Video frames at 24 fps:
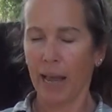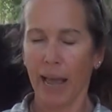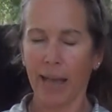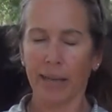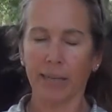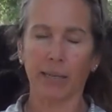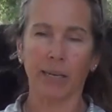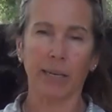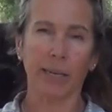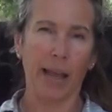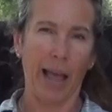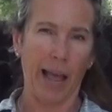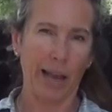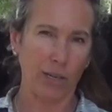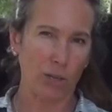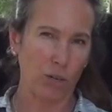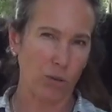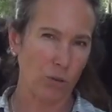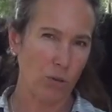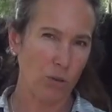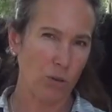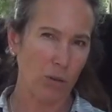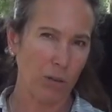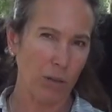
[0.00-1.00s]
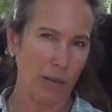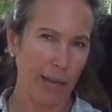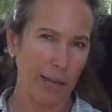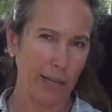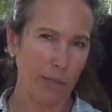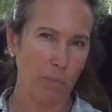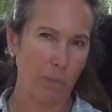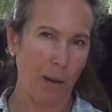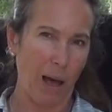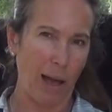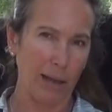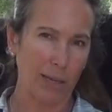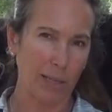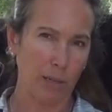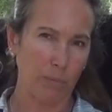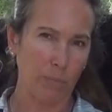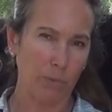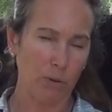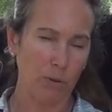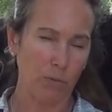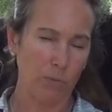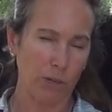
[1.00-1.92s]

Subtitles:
as natural as possible,